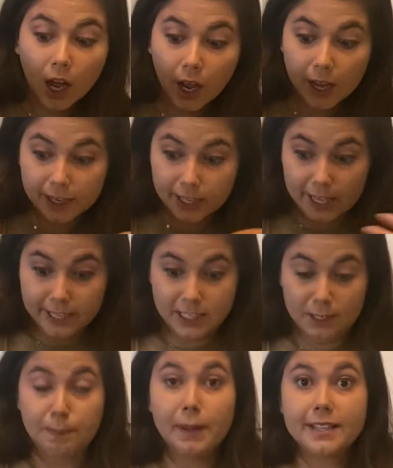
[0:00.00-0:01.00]
It
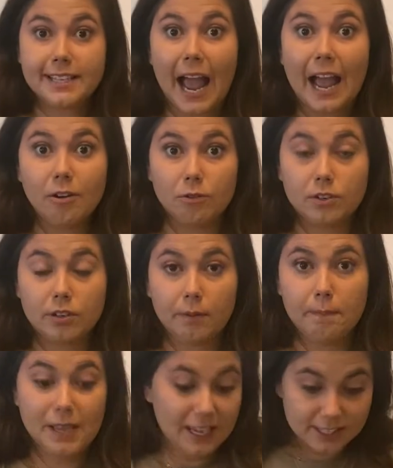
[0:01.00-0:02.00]
spills out
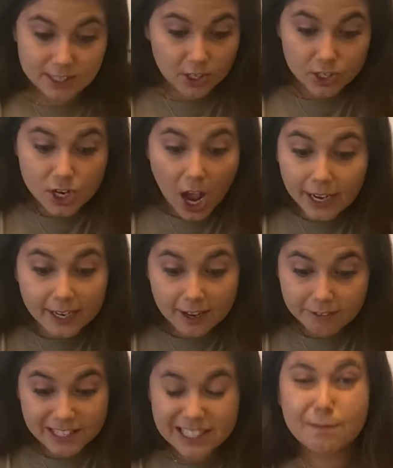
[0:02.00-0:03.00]
because there's not
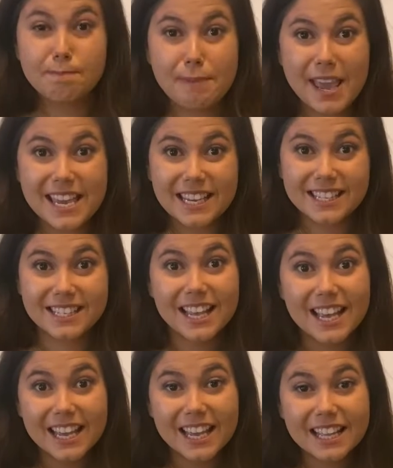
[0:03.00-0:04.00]
enough space
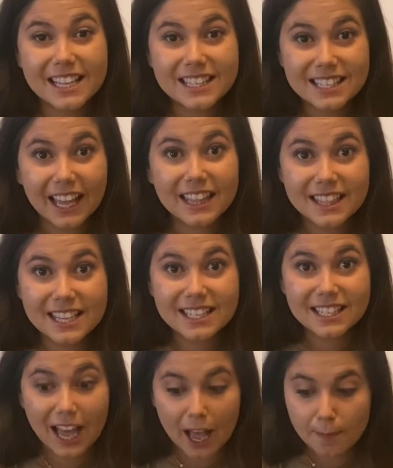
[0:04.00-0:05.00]
inside this
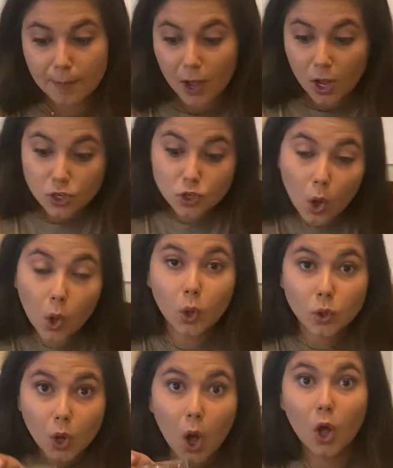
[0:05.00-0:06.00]
cup to
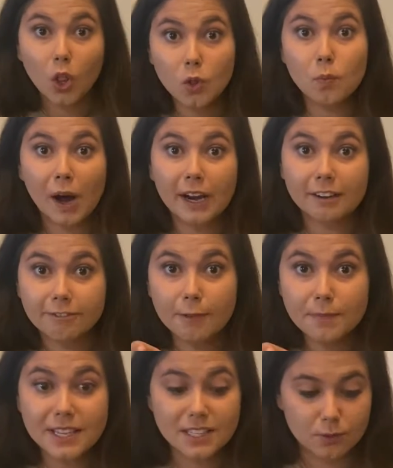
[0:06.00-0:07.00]
hold all the water from
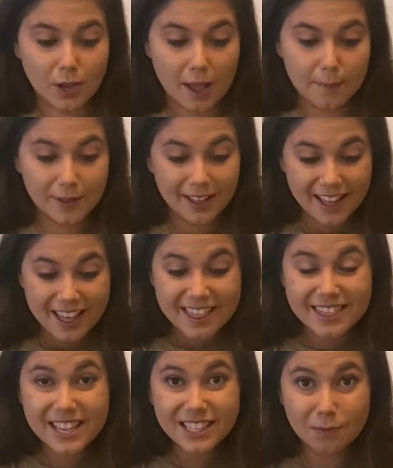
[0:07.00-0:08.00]
this cup.
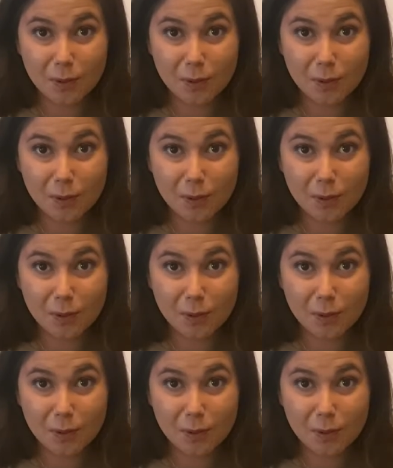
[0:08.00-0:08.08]
This